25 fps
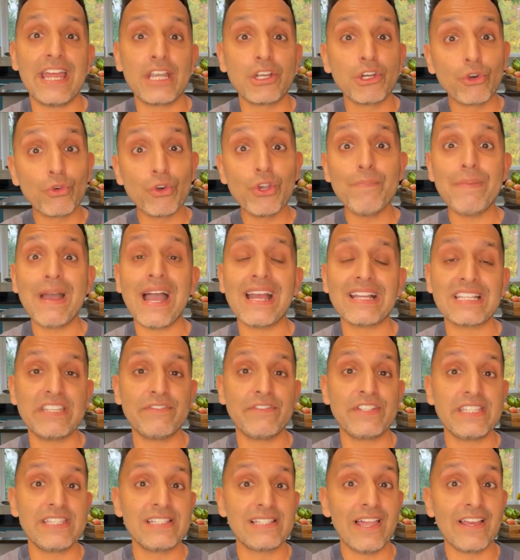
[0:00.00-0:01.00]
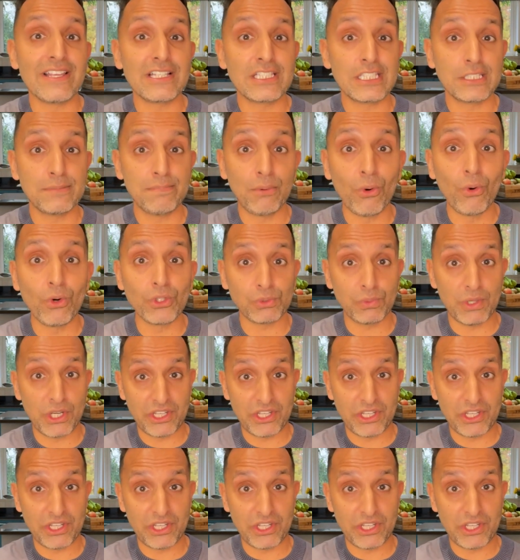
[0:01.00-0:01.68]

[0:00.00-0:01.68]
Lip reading: And group activities like sports,